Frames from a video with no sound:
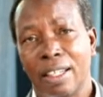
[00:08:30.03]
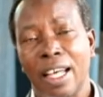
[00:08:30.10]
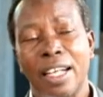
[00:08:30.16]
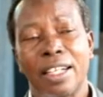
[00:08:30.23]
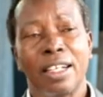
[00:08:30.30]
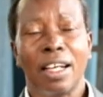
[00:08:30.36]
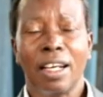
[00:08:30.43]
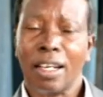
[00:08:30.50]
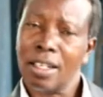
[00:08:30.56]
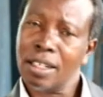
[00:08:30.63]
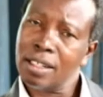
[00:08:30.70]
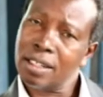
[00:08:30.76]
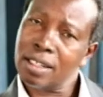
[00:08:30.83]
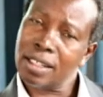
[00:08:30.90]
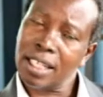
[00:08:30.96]

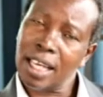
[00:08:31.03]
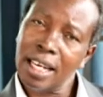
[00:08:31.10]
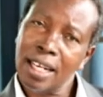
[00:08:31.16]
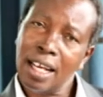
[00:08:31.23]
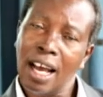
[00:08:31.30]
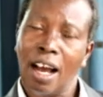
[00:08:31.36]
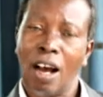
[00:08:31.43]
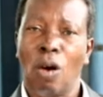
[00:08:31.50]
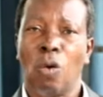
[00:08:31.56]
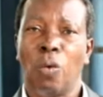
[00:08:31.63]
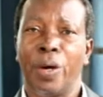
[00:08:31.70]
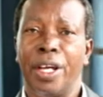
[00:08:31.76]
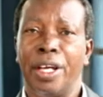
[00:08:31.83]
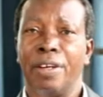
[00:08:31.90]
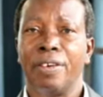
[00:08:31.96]
that send her
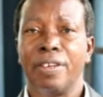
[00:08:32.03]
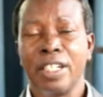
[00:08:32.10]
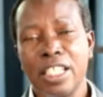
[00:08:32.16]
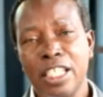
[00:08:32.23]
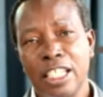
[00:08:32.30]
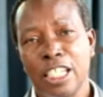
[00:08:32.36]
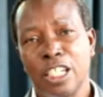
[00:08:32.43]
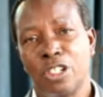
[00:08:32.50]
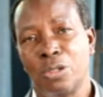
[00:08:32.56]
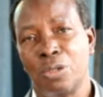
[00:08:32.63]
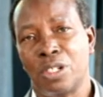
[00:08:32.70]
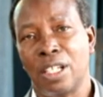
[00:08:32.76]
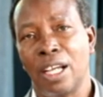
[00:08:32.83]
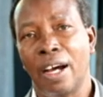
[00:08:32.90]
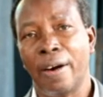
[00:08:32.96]
away, reason
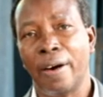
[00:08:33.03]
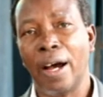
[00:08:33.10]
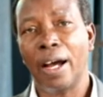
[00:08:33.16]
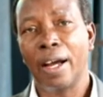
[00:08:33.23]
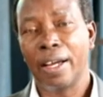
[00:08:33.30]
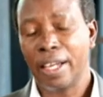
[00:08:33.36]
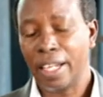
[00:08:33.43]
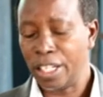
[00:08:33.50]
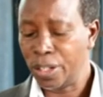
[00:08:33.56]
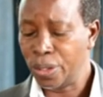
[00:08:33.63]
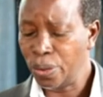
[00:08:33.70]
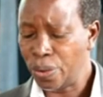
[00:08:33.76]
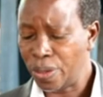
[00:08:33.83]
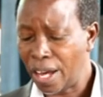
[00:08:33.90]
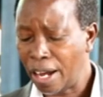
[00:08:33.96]
to Sarah
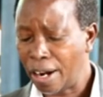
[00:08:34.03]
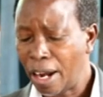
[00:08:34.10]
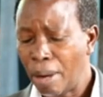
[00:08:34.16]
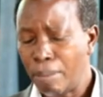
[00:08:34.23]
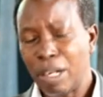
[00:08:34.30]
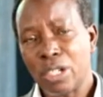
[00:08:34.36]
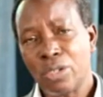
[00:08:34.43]
and do that.